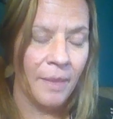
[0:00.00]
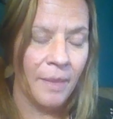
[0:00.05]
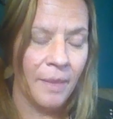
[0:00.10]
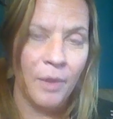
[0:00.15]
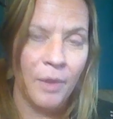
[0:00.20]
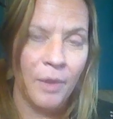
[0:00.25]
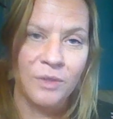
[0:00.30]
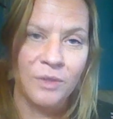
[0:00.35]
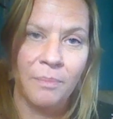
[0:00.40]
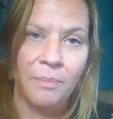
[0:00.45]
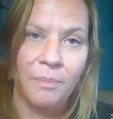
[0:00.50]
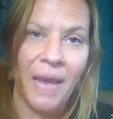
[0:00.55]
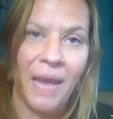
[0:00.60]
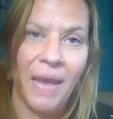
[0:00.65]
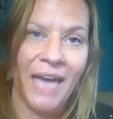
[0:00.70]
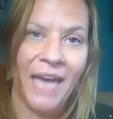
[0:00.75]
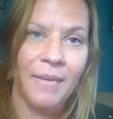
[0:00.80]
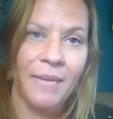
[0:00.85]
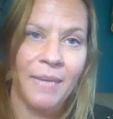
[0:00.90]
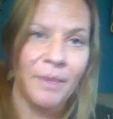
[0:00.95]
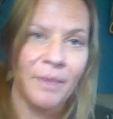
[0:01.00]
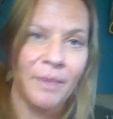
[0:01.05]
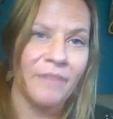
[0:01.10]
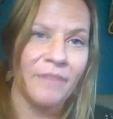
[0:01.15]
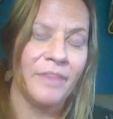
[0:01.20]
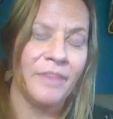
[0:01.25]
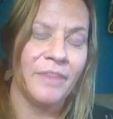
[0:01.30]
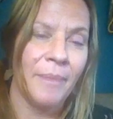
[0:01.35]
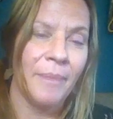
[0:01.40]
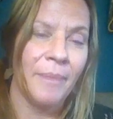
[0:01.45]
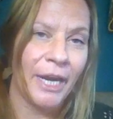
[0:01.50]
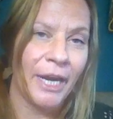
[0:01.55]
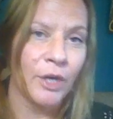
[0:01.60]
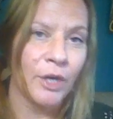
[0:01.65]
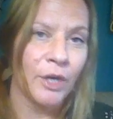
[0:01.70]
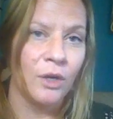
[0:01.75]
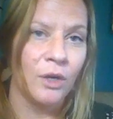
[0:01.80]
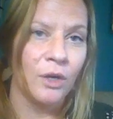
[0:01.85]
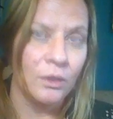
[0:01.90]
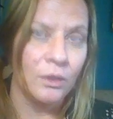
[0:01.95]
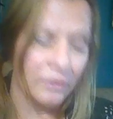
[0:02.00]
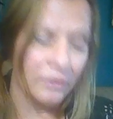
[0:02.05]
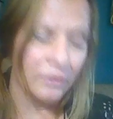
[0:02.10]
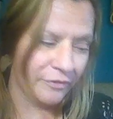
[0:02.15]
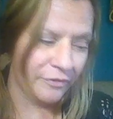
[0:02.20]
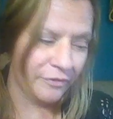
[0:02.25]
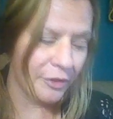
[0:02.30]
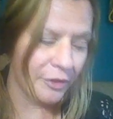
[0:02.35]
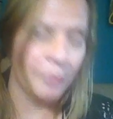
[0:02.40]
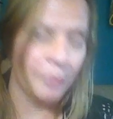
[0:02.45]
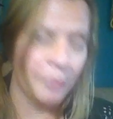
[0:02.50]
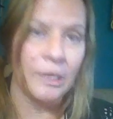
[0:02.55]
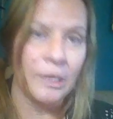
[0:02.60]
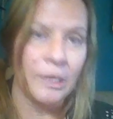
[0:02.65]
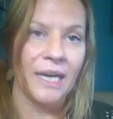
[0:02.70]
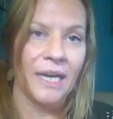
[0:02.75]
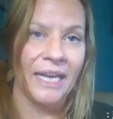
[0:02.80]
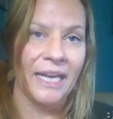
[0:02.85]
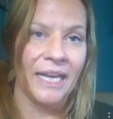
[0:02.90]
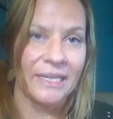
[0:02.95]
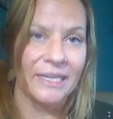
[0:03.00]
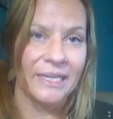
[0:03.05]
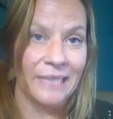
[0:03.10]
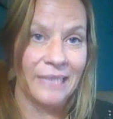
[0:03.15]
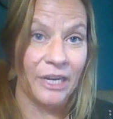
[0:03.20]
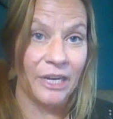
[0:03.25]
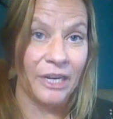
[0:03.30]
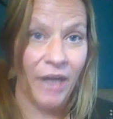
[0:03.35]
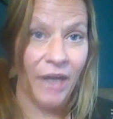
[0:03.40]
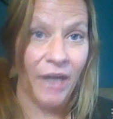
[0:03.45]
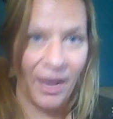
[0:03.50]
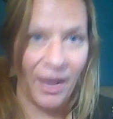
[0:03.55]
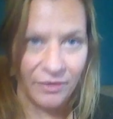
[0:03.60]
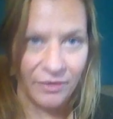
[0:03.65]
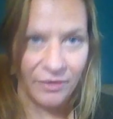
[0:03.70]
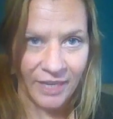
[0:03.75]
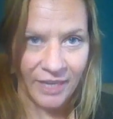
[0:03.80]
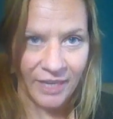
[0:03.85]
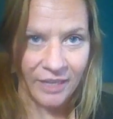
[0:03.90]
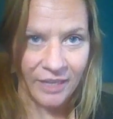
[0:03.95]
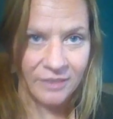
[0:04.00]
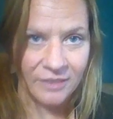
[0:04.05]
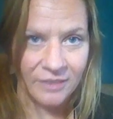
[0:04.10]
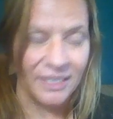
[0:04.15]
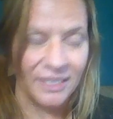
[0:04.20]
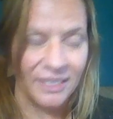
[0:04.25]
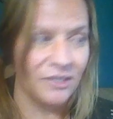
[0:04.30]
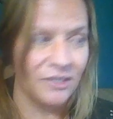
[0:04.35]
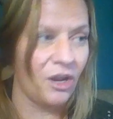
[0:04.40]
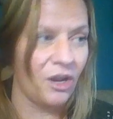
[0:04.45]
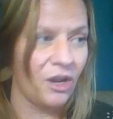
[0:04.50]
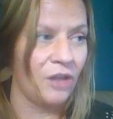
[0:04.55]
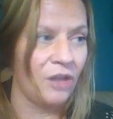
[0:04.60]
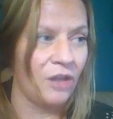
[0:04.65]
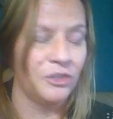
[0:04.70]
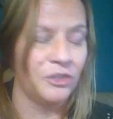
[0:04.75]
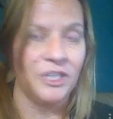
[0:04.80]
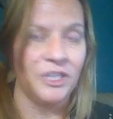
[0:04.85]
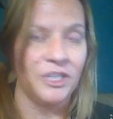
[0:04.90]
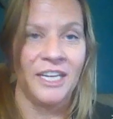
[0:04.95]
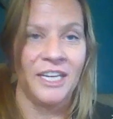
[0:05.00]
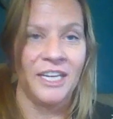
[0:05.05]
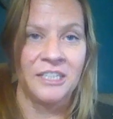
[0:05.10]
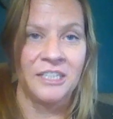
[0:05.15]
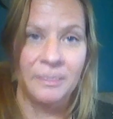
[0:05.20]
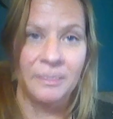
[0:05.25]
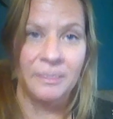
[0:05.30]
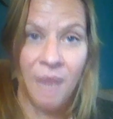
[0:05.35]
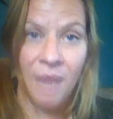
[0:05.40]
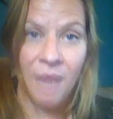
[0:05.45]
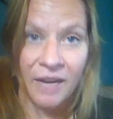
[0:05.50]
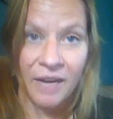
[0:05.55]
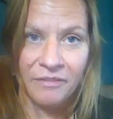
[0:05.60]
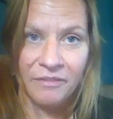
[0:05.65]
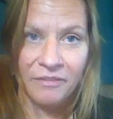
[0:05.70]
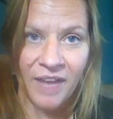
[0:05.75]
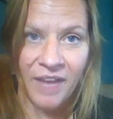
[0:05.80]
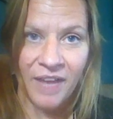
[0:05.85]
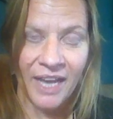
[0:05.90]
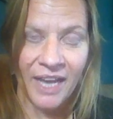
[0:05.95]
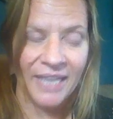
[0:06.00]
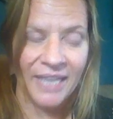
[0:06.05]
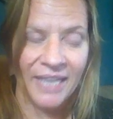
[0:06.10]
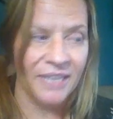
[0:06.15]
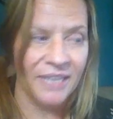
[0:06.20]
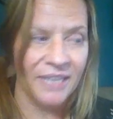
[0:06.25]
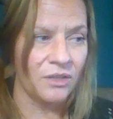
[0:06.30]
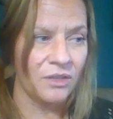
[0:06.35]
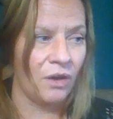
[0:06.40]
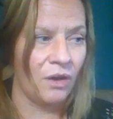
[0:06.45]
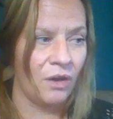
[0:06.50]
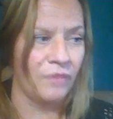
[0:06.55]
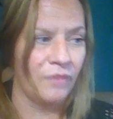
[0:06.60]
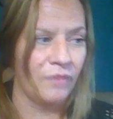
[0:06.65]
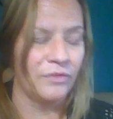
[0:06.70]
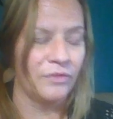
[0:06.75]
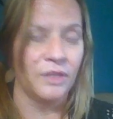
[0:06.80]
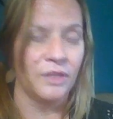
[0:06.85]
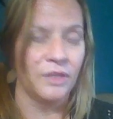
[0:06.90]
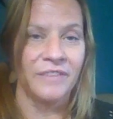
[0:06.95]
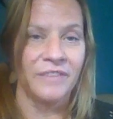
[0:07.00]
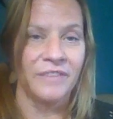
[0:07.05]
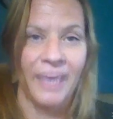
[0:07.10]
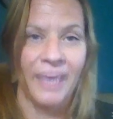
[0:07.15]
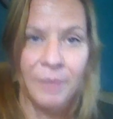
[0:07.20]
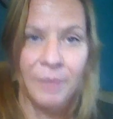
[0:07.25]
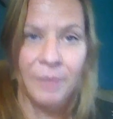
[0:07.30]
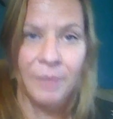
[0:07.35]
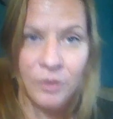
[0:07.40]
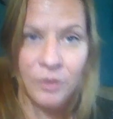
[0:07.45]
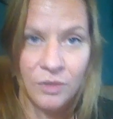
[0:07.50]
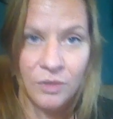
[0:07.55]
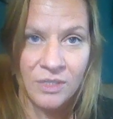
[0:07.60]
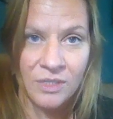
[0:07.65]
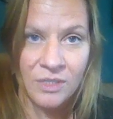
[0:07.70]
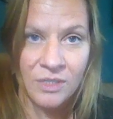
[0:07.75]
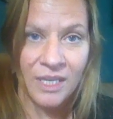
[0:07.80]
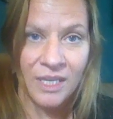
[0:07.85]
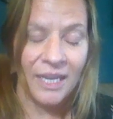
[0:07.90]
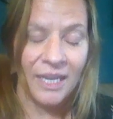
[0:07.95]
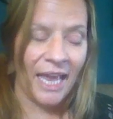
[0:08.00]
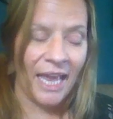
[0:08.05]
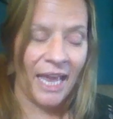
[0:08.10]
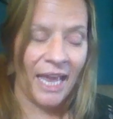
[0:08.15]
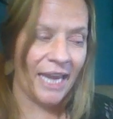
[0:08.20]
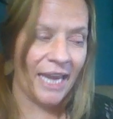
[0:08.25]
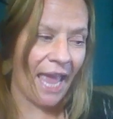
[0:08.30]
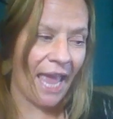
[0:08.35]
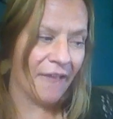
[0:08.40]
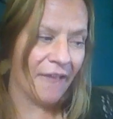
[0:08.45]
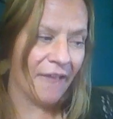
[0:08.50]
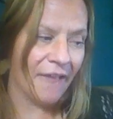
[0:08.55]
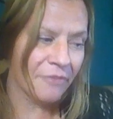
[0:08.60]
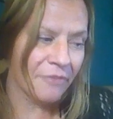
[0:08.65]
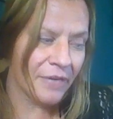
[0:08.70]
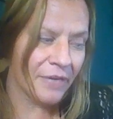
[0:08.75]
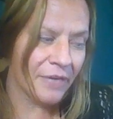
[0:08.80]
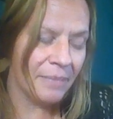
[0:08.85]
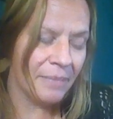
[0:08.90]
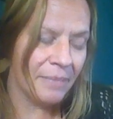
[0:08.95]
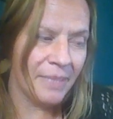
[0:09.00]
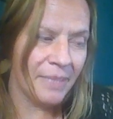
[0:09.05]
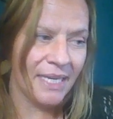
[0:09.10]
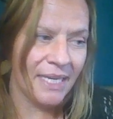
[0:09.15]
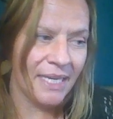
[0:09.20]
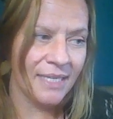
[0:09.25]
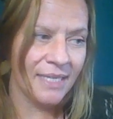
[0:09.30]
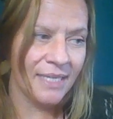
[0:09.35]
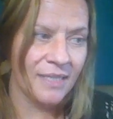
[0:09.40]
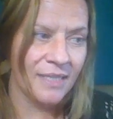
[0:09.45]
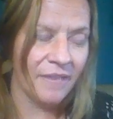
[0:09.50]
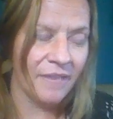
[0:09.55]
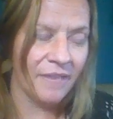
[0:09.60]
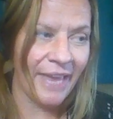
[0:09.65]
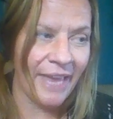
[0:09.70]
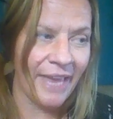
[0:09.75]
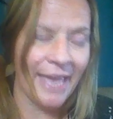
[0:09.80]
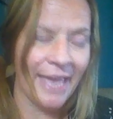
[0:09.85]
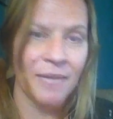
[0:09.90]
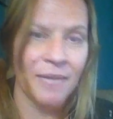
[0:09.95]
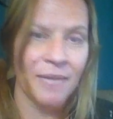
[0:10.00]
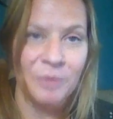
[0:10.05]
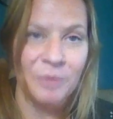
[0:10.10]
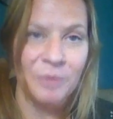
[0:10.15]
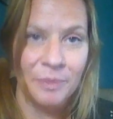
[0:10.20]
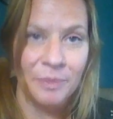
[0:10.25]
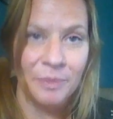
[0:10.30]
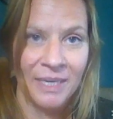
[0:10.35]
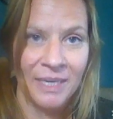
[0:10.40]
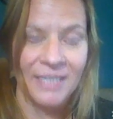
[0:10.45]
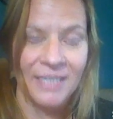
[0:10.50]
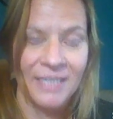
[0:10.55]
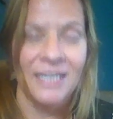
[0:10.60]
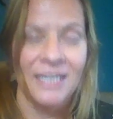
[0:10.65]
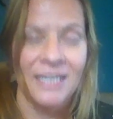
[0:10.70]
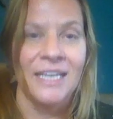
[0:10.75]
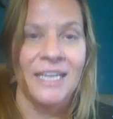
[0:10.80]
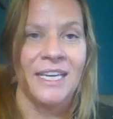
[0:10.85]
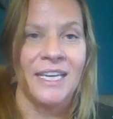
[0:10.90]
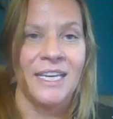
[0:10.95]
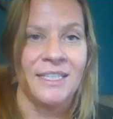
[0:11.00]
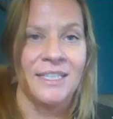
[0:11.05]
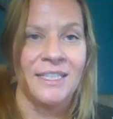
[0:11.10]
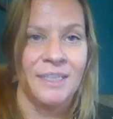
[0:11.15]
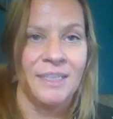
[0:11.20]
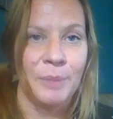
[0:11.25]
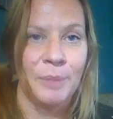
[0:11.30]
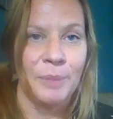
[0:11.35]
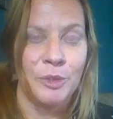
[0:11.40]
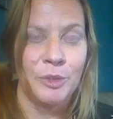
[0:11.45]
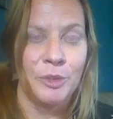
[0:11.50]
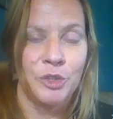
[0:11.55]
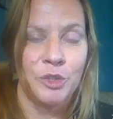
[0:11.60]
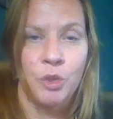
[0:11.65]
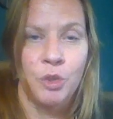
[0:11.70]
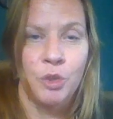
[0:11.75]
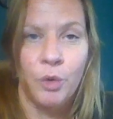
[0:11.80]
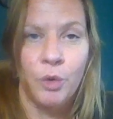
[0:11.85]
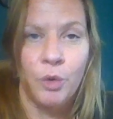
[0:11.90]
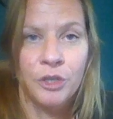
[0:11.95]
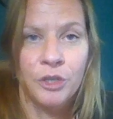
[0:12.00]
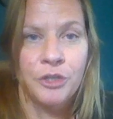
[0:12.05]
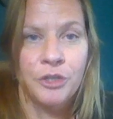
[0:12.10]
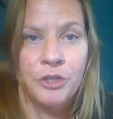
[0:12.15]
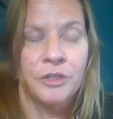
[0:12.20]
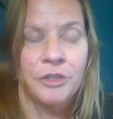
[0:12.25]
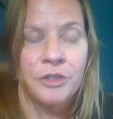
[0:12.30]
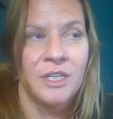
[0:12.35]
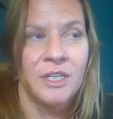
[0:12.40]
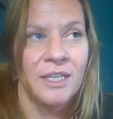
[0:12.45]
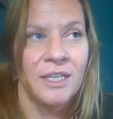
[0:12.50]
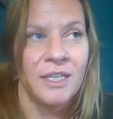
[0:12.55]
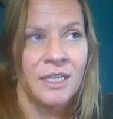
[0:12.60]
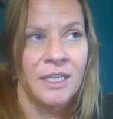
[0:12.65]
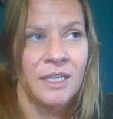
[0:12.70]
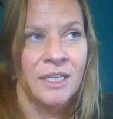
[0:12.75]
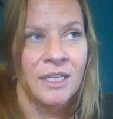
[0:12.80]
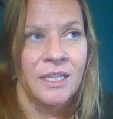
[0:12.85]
the most bottom of the barrel food products that are out there. It's all genetically modified. It's all full of chemicals. And every piece of animal meat is the most tortured